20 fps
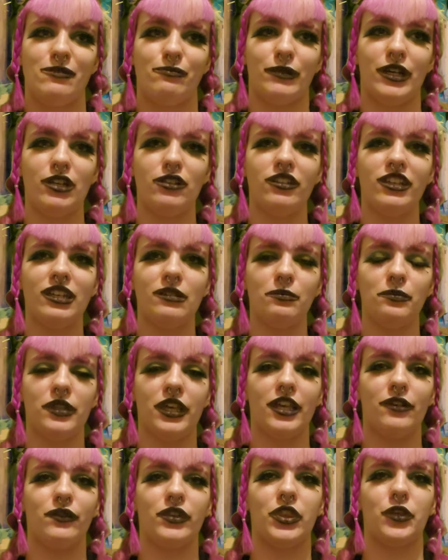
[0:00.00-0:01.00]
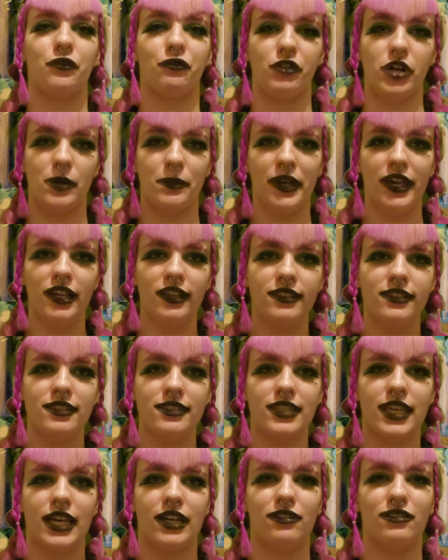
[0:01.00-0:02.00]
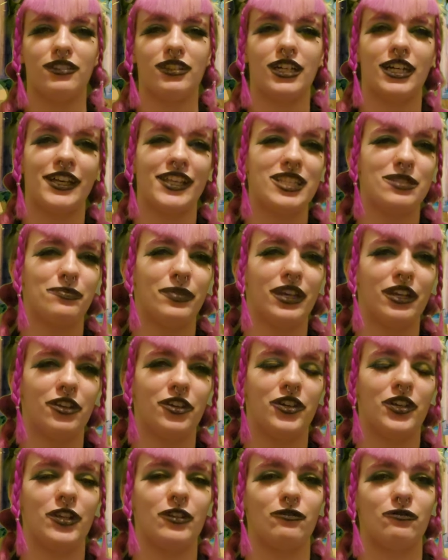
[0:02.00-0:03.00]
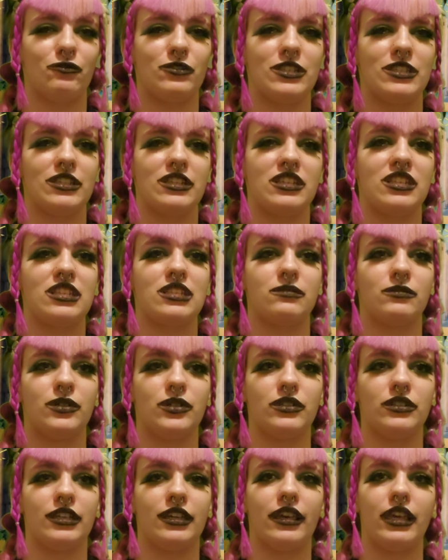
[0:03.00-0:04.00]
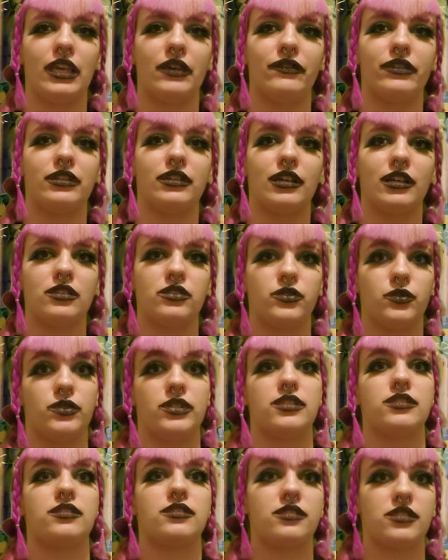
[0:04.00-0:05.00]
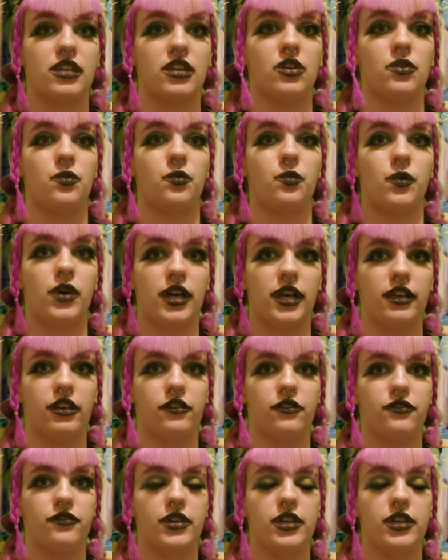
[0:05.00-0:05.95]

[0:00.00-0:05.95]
My only complaint with the romance is how the husband couldn't resist smoking even next to his sick wife,